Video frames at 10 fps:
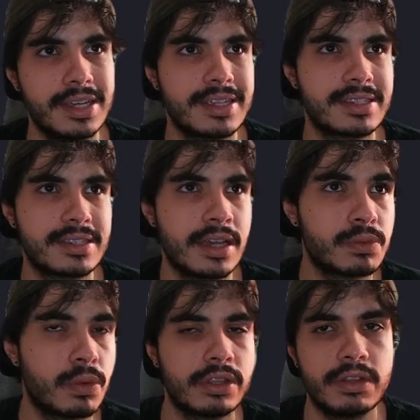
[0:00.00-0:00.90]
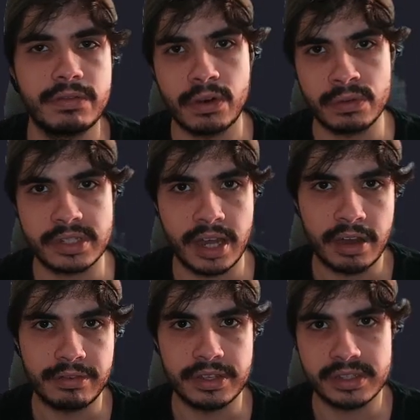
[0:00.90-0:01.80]
says what the defaults
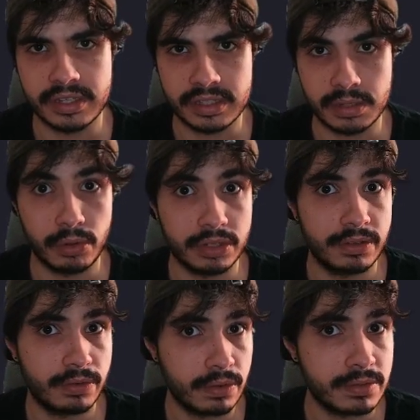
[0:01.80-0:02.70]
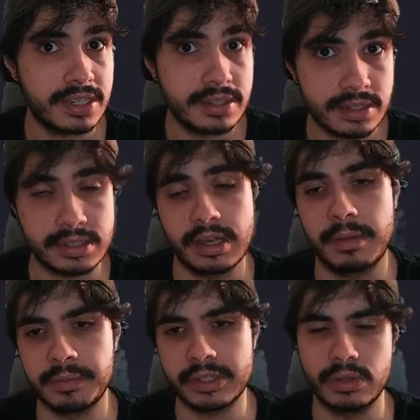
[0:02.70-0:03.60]
are for your system, what the default settings
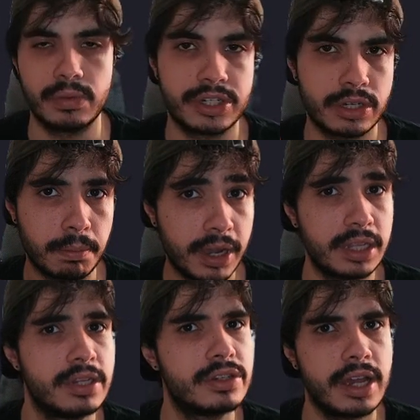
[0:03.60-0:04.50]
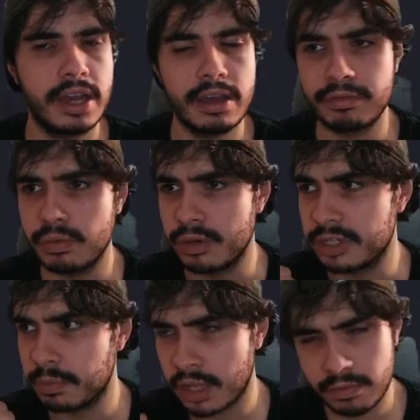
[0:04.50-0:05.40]
are. So which compilers you have,
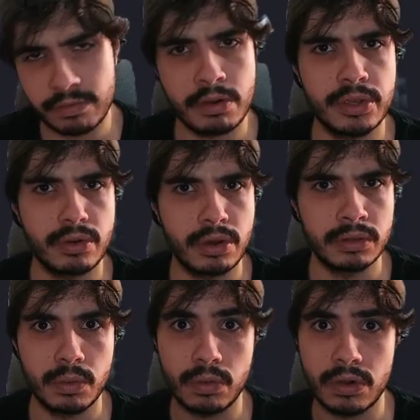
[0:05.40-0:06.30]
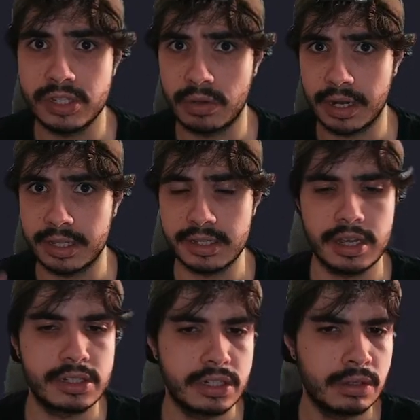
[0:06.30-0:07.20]
which platform you're on, what is your
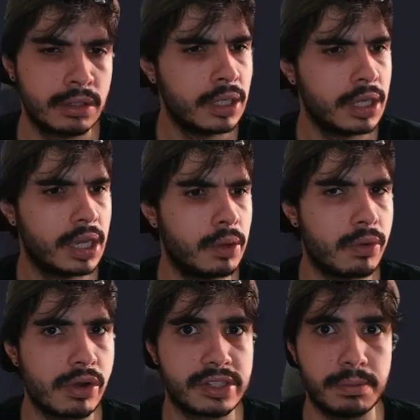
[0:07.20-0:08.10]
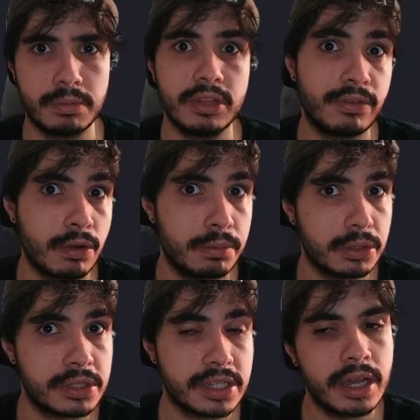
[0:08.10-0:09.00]
architecture, what is the default
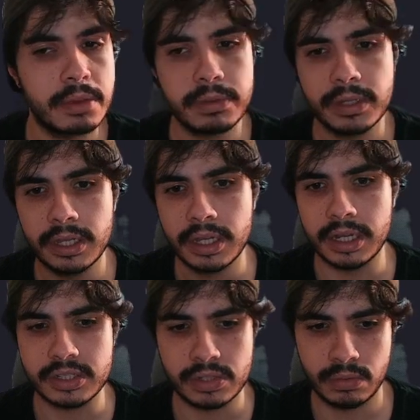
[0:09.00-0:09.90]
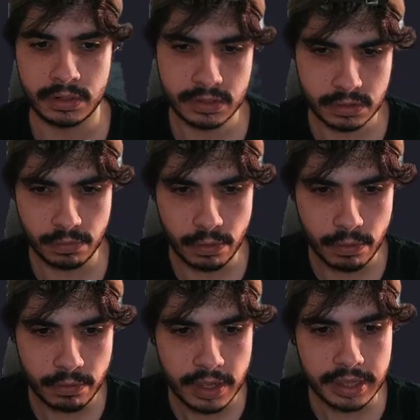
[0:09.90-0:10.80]
build type, and so on and so
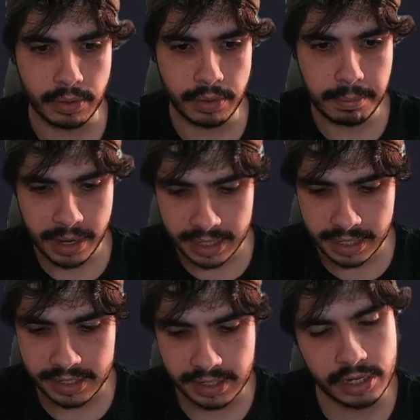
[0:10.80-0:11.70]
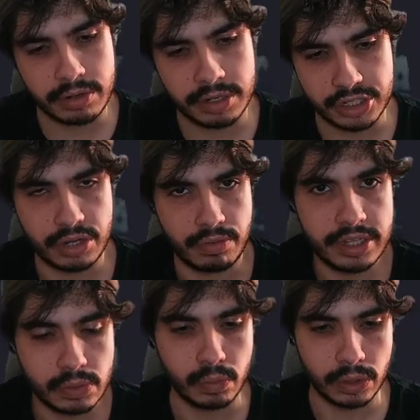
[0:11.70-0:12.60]
forth. Now, in my case, I already
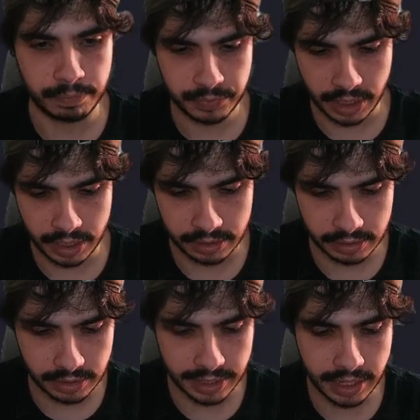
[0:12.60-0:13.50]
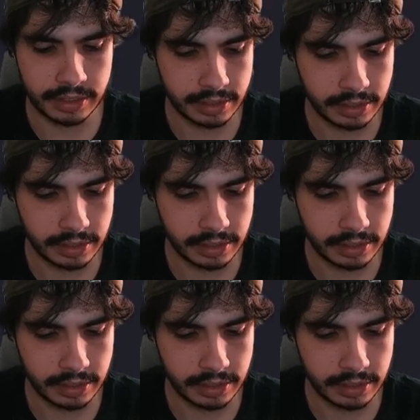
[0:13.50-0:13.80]
generated one, and again,